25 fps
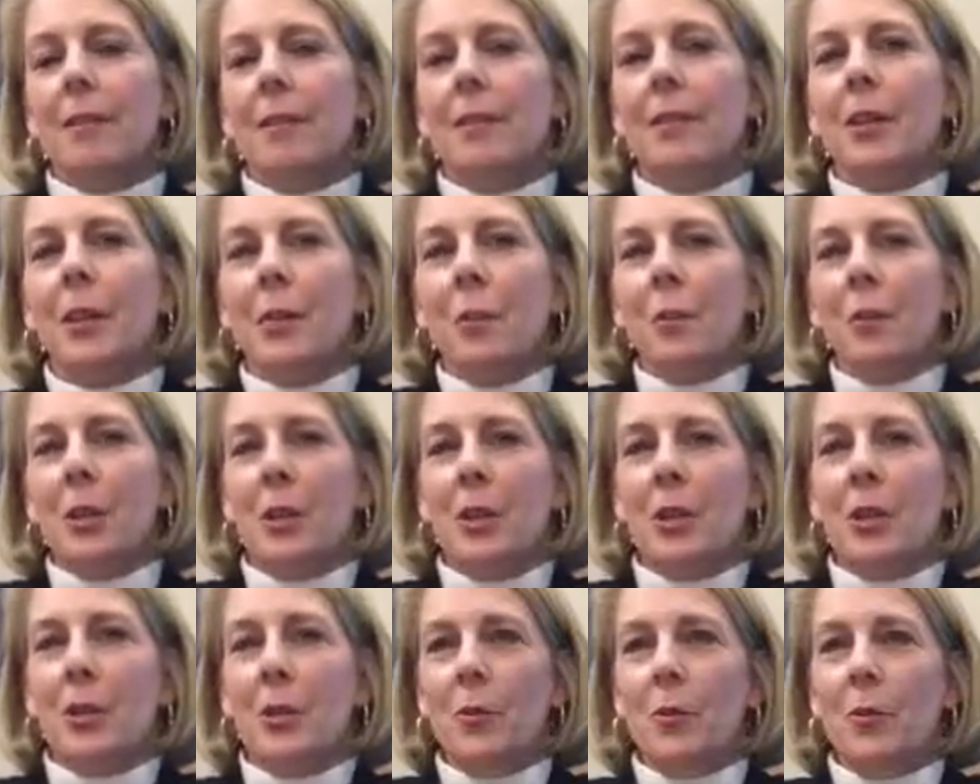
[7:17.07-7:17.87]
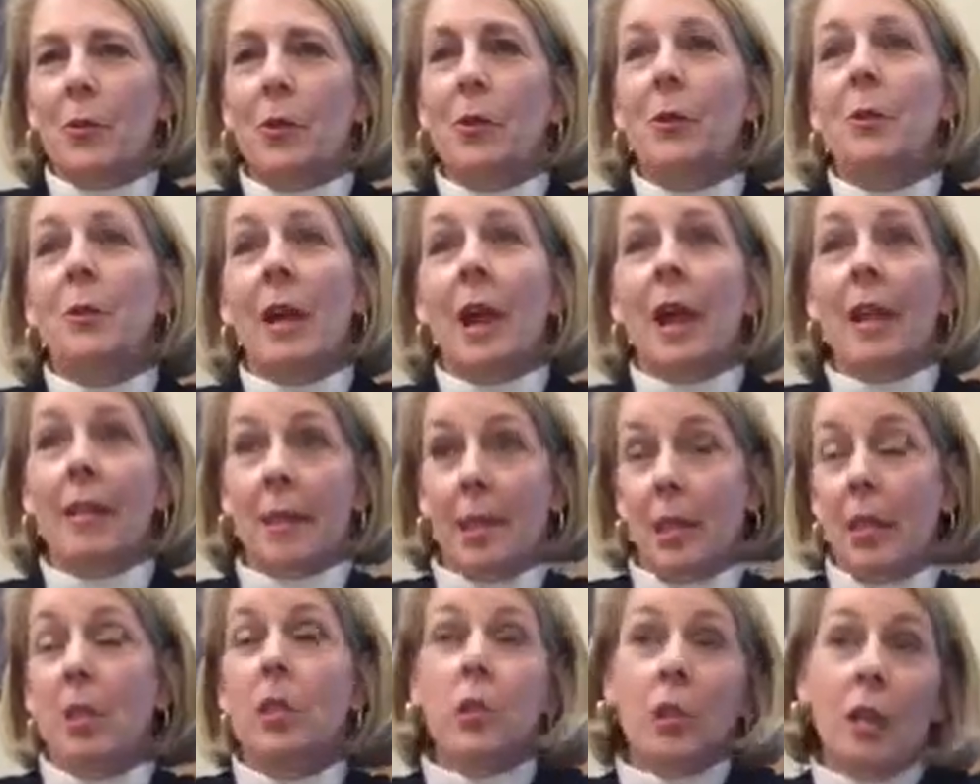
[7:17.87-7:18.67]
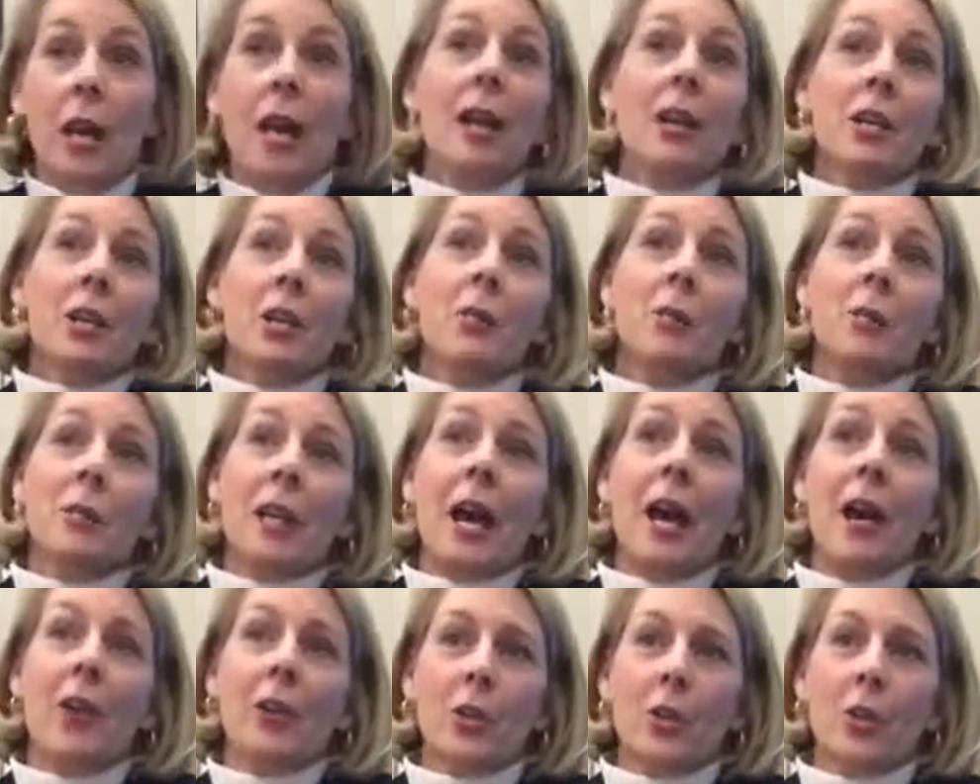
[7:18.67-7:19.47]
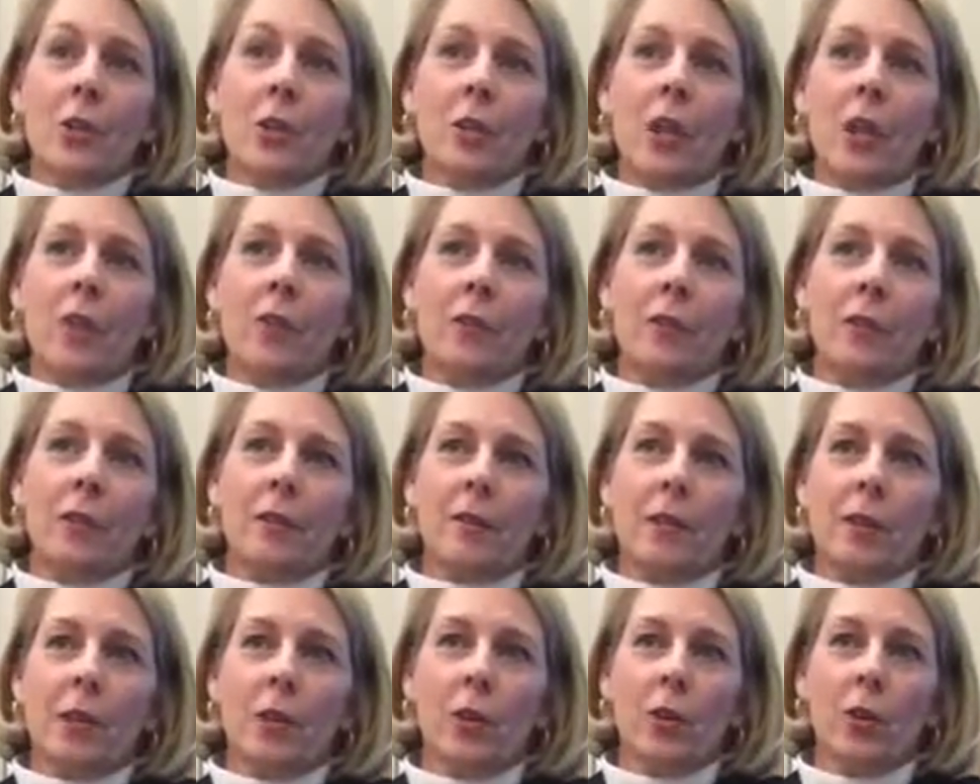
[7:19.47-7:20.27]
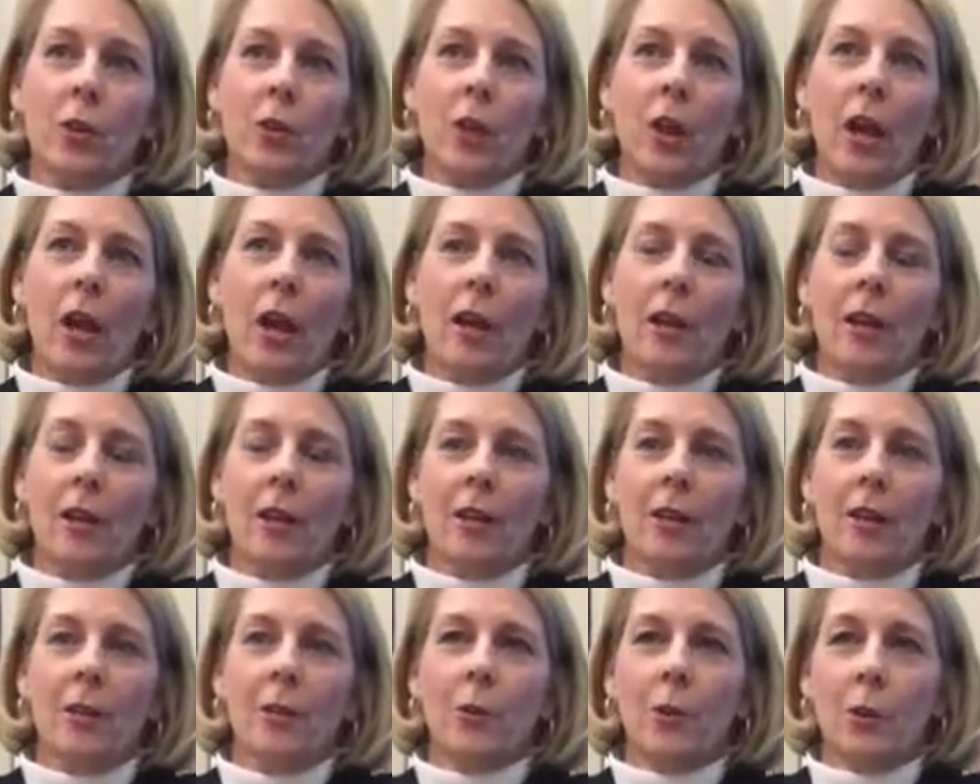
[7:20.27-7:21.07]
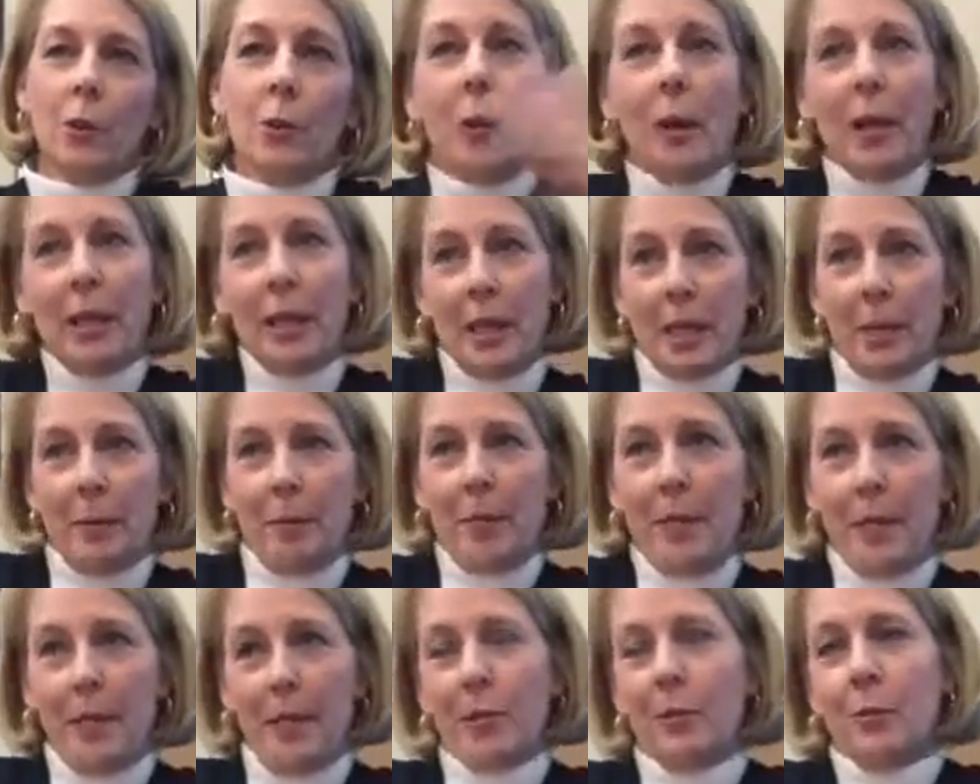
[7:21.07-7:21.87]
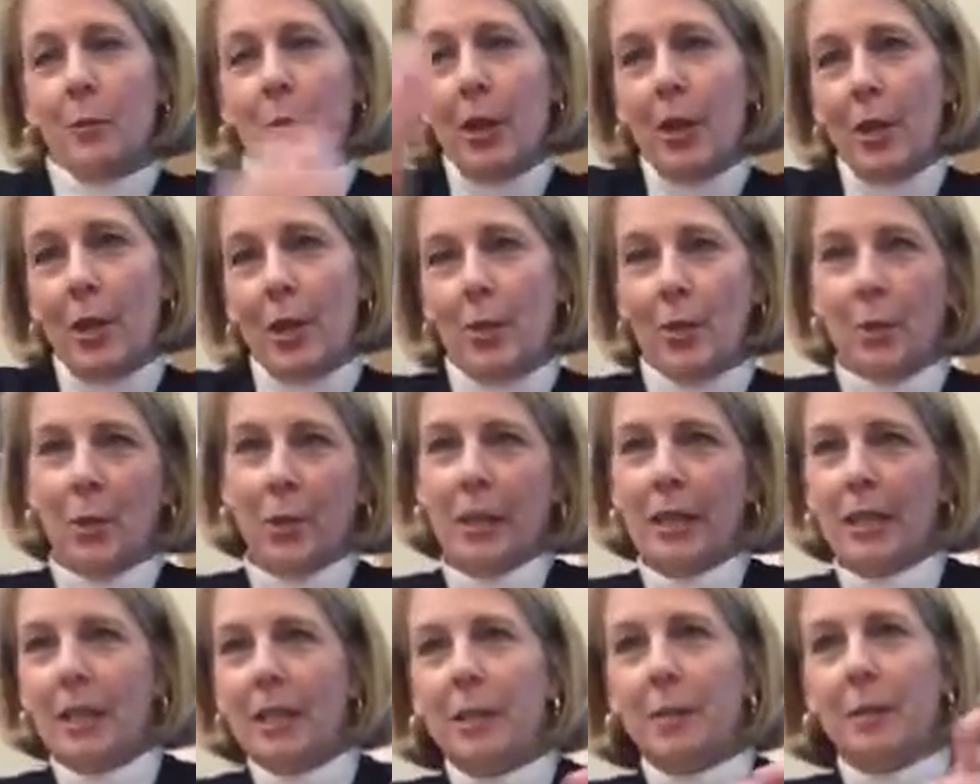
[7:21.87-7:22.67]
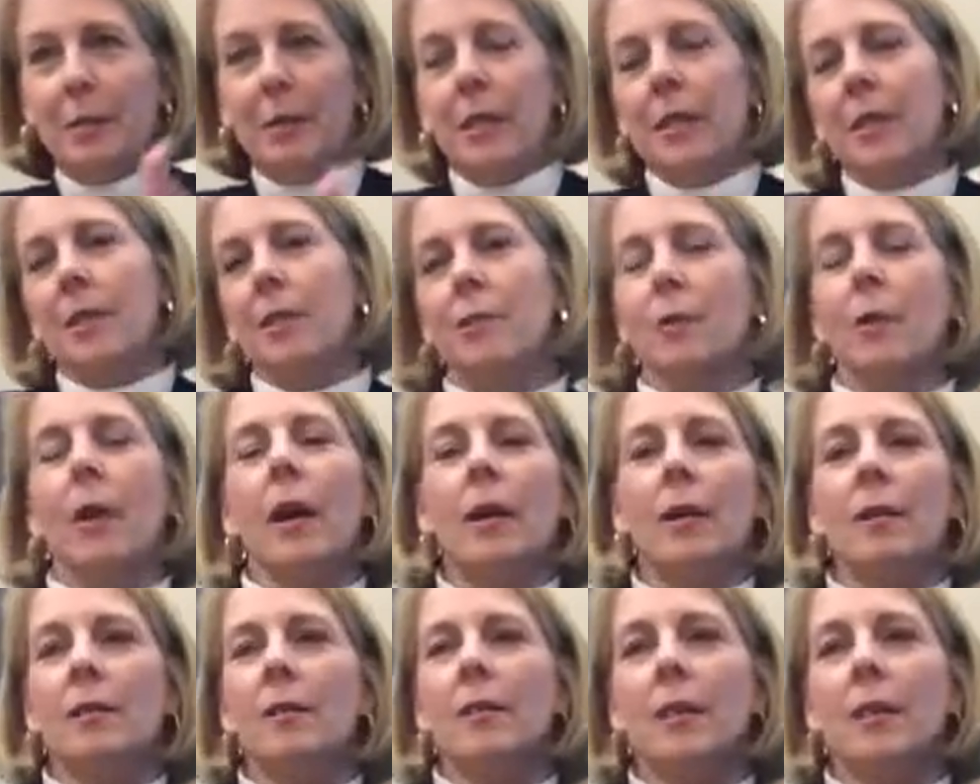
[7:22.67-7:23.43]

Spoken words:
So when you do that, then you doubt yourself because you're like, well, do I need to be this way or do I need to be this way?